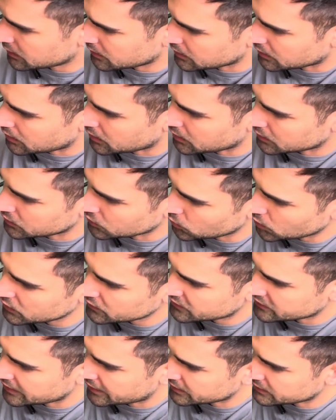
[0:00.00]
The wheel
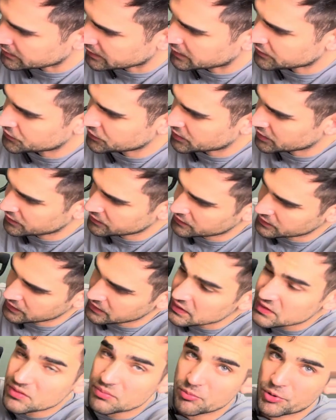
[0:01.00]
set, as you can see,
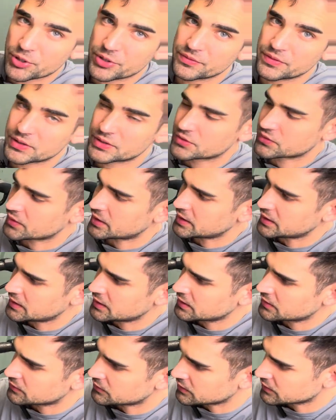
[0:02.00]
it's more of a
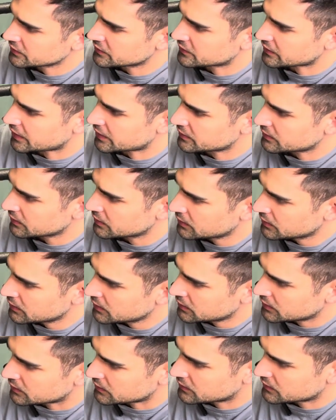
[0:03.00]
training wheel set.
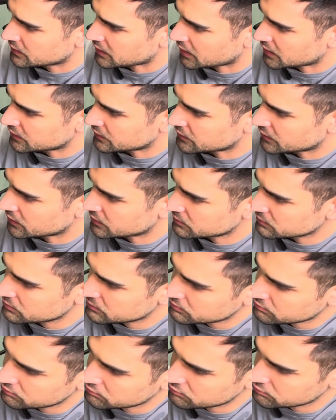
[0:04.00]
It's kind of a
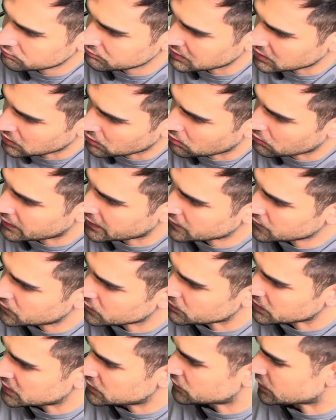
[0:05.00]
low end to
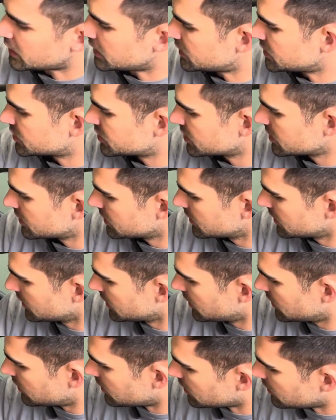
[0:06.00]
mid range
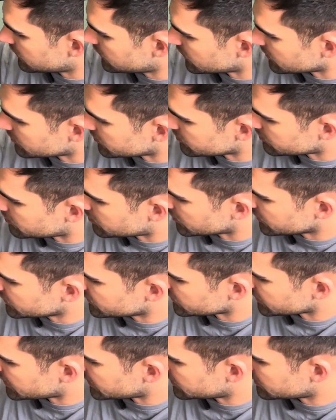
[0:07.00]
from
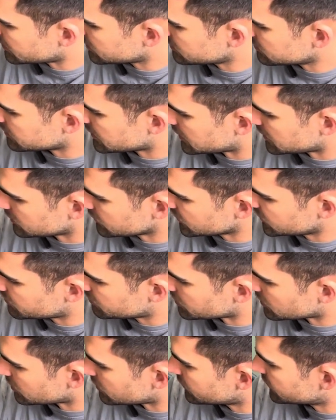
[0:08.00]
Bontrager Eldus
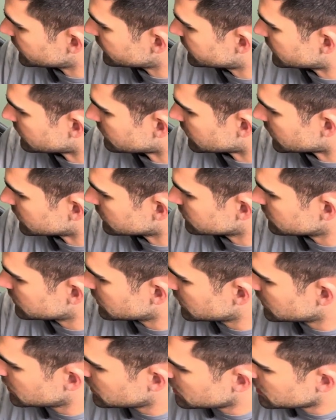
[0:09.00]
Pro 51.
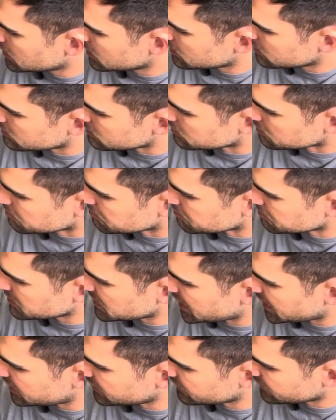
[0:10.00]

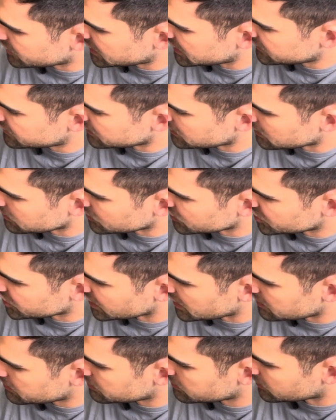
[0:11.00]
Kind of a reasonable
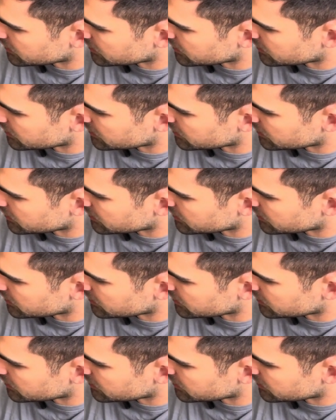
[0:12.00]
shape,